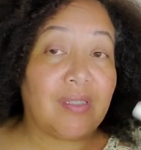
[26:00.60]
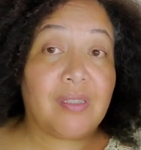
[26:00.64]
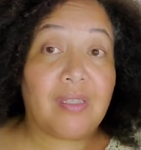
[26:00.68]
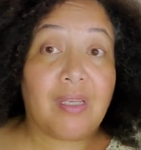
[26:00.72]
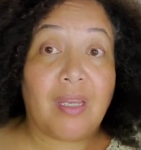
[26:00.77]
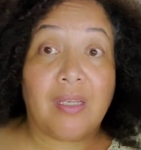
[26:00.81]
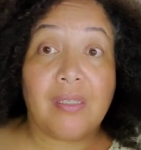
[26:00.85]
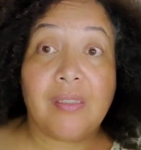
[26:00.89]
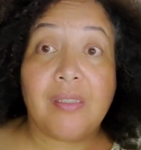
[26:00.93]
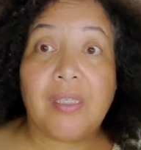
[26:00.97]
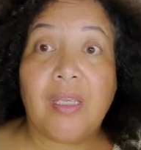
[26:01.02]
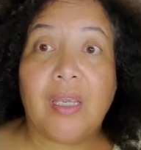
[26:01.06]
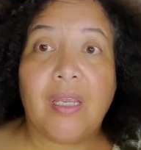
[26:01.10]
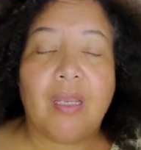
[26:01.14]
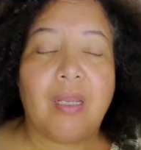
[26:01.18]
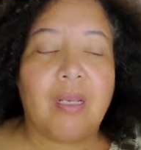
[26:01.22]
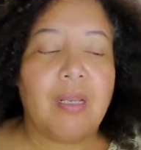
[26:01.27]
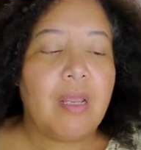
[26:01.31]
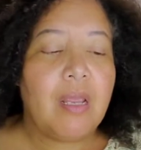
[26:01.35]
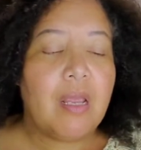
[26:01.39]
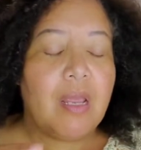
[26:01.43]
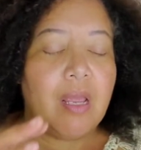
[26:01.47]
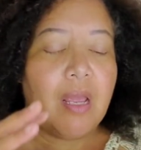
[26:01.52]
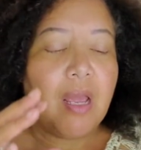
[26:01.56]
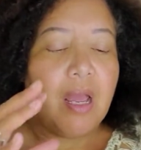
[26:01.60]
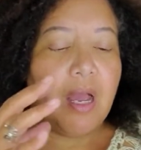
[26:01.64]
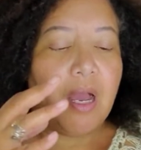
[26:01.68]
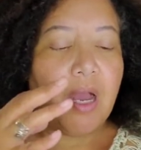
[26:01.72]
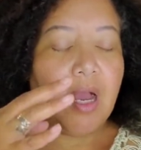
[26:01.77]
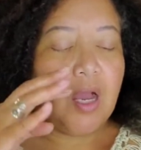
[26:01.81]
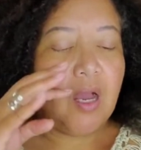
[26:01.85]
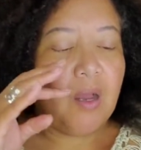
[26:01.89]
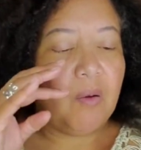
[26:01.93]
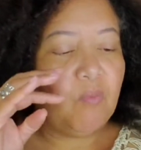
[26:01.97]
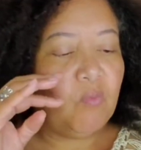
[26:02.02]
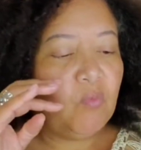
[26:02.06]
a skin tint,
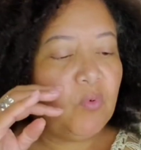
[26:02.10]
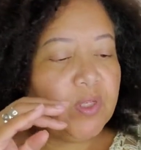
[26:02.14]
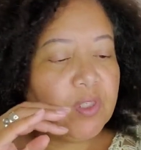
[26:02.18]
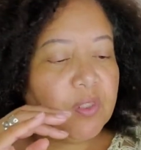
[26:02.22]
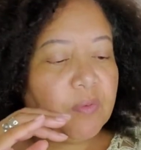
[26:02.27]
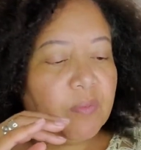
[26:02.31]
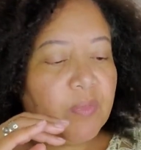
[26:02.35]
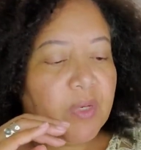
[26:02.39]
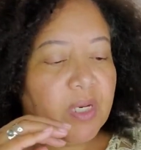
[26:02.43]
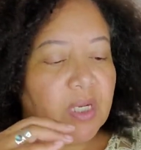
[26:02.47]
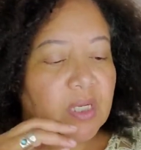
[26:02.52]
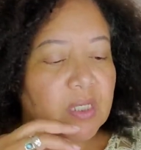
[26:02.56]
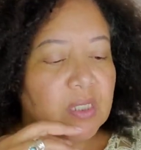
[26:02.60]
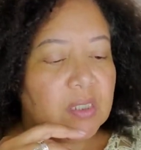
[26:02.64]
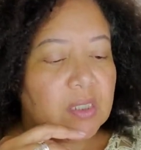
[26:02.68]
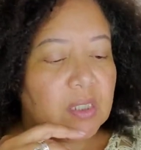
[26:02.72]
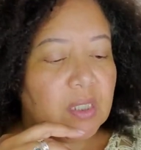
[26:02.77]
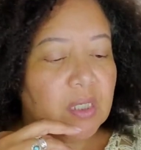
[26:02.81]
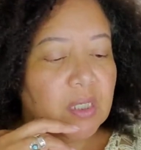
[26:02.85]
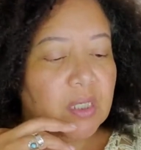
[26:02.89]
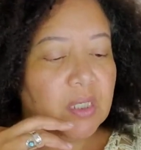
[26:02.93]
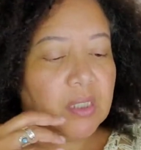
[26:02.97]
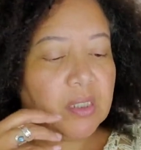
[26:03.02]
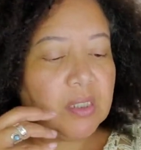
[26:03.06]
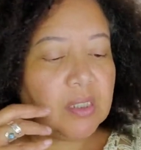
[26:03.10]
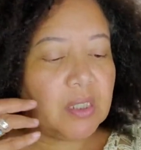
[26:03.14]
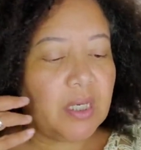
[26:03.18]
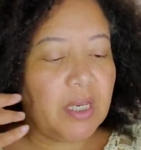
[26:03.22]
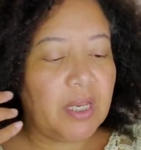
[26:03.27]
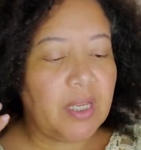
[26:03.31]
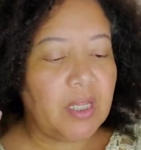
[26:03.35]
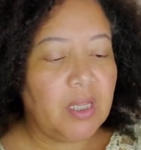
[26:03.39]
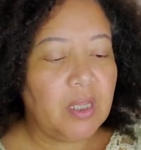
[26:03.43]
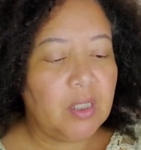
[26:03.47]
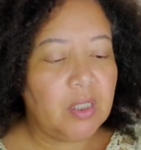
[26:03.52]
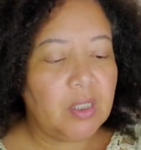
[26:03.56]
which means it is
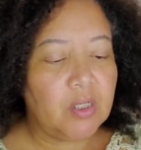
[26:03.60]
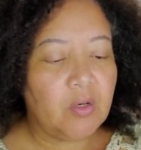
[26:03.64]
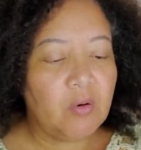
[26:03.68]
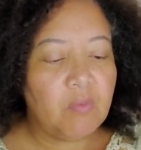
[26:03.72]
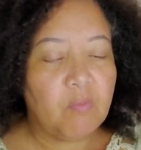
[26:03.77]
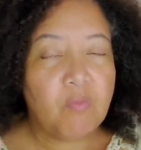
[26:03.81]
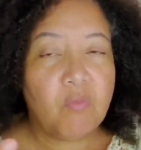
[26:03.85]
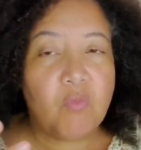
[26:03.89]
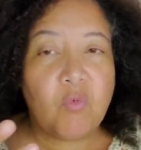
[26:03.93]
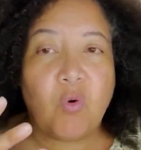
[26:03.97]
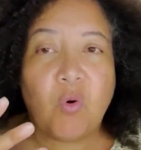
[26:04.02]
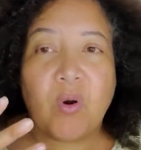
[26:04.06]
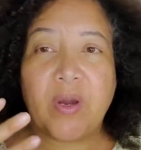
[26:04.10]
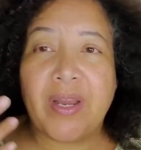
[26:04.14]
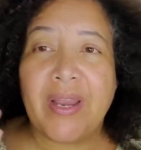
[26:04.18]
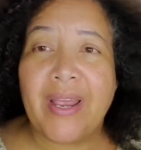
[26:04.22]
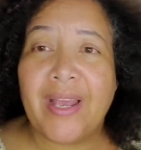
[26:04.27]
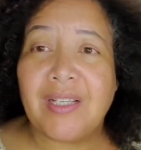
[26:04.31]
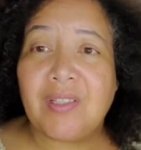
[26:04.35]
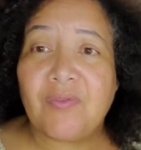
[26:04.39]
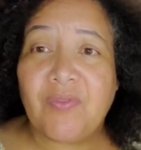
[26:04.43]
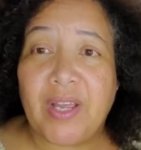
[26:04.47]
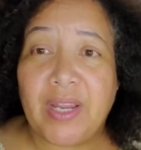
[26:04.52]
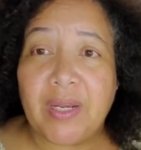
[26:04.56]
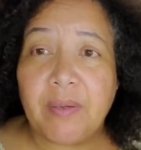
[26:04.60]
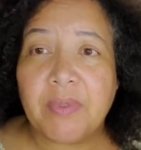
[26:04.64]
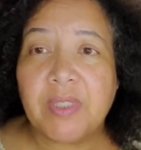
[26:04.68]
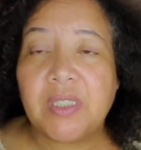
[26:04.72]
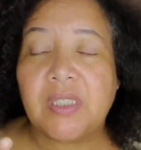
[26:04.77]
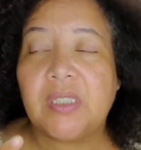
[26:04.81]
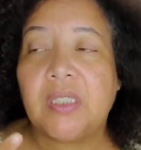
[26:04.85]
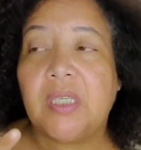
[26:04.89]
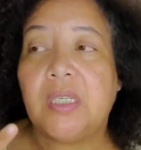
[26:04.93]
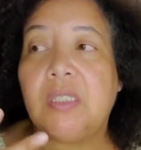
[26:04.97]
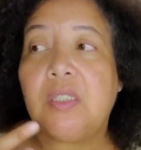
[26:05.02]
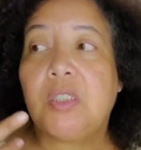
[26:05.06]
a little more, it has
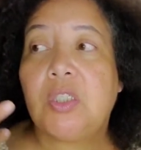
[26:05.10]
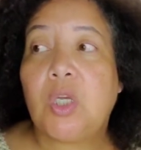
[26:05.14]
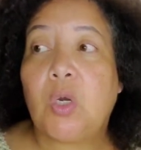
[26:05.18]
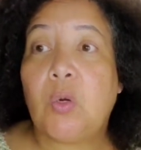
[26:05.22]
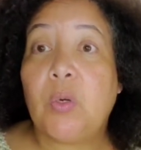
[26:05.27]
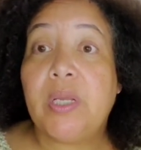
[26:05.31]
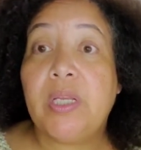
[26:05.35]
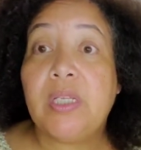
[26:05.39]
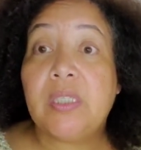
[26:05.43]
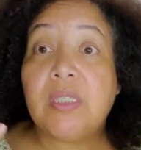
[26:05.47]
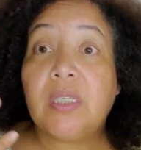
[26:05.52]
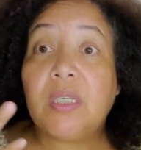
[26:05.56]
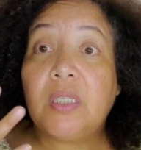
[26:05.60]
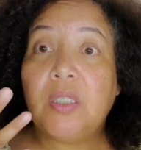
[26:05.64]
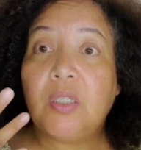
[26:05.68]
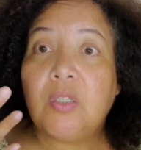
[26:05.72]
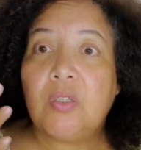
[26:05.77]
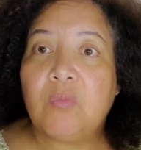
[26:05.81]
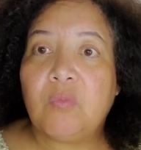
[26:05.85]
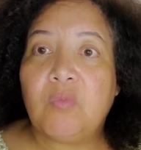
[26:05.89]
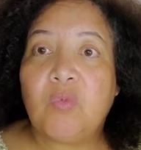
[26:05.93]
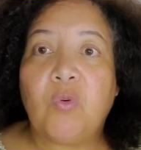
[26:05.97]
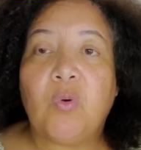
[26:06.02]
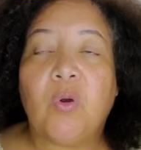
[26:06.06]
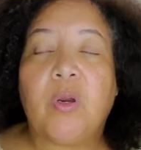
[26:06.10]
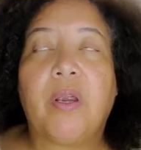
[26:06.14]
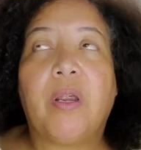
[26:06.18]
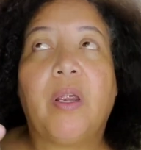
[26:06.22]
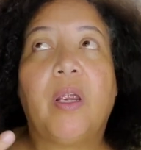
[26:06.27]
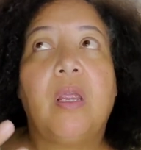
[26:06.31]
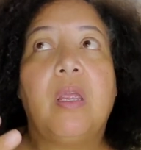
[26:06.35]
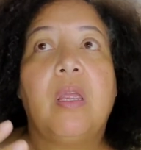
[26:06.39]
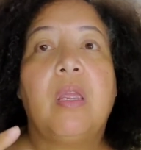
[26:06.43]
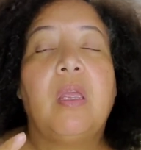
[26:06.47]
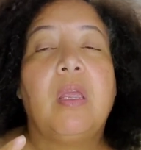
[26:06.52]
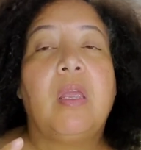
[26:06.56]
vitamin C, so it's a little
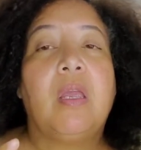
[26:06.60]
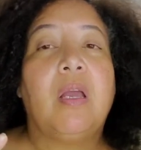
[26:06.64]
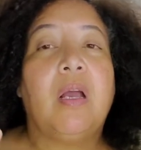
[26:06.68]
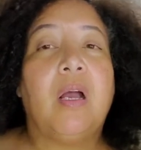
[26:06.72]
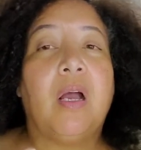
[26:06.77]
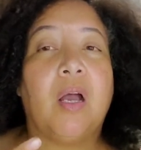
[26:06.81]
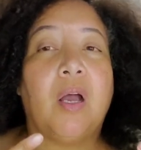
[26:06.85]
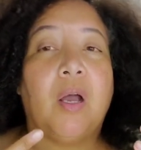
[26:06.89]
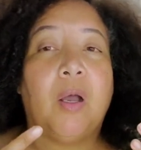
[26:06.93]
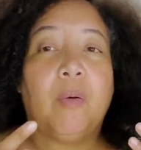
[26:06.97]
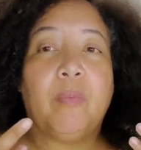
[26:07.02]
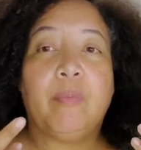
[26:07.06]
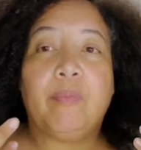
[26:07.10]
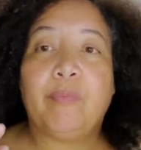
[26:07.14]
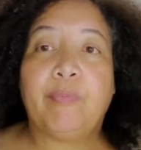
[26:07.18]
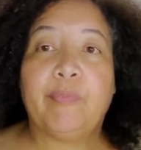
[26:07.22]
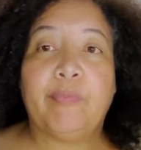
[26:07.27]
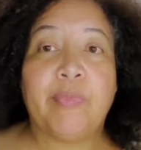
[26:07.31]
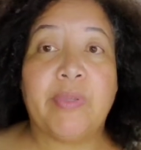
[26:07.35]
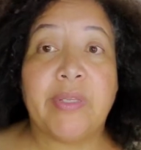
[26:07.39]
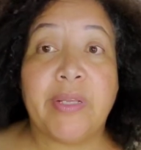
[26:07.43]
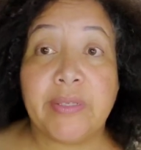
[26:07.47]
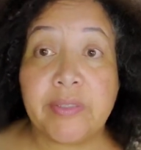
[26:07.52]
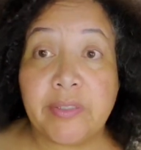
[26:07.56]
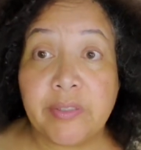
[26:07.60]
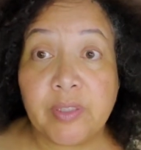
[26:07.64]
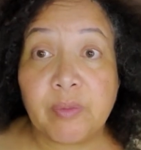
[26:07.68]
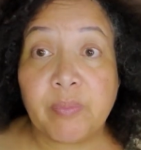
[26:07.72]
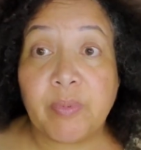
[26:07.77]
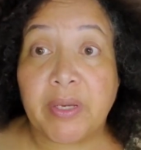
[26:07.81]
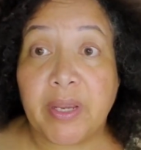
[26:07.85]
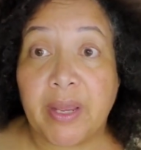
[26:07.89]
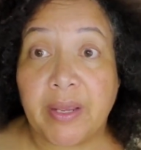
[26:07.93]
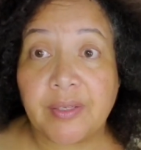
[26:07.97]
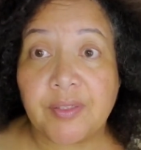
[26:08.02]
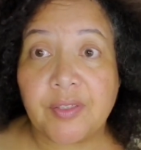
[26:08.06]
more, let's just
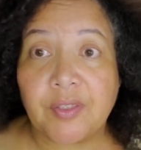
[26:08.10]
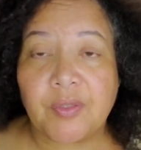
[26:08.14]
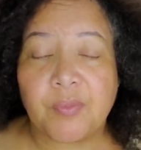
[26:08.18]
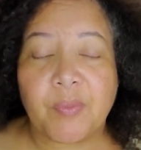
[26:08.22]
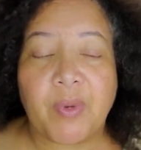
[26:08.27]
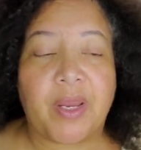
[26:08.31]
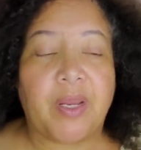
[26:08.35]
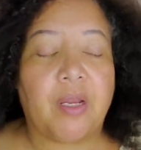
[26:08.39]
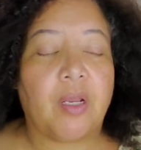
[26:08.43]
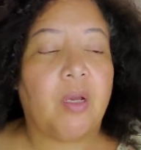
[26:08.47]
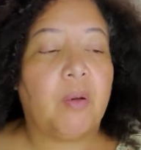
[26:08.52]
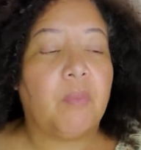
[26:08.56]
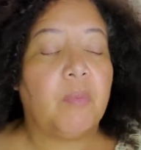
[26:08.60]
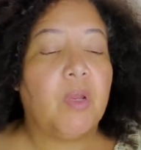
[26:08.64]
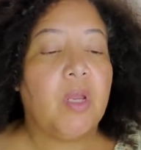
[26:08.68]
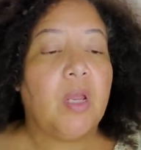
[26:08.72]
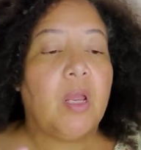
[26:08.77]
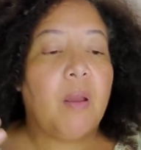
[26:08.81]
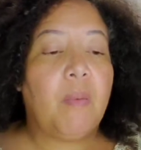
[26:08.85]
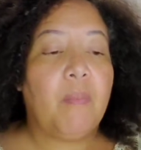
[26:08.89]
be honest, it's makeup,